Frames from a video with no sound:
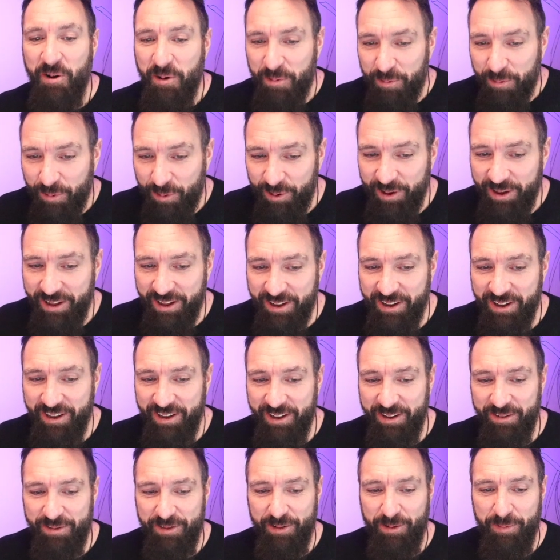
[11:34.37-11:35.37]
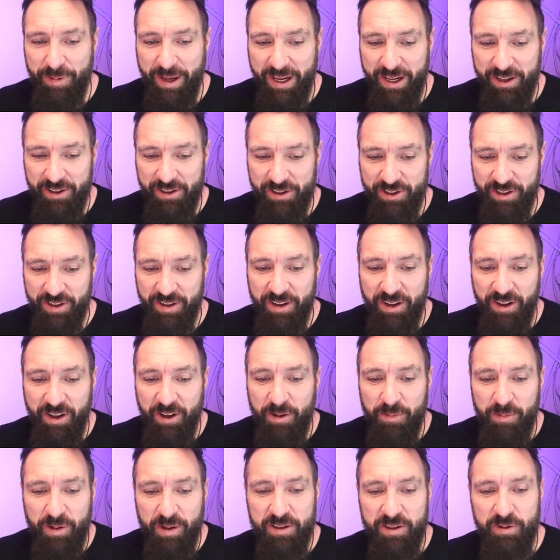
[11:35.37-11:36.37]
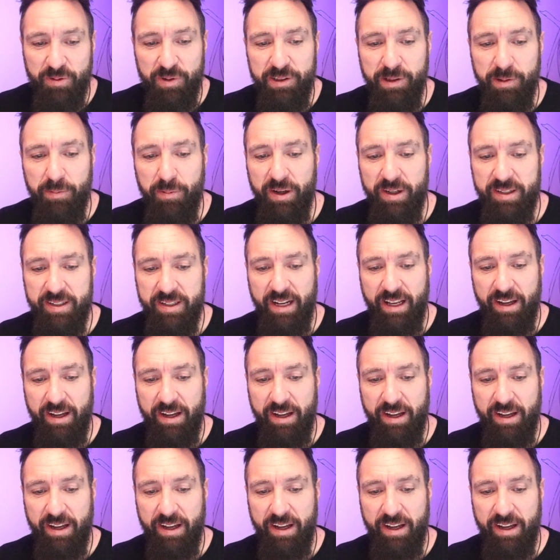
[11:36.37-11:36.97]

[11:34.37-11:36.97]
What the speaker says: pretty good information because it really breaks it out.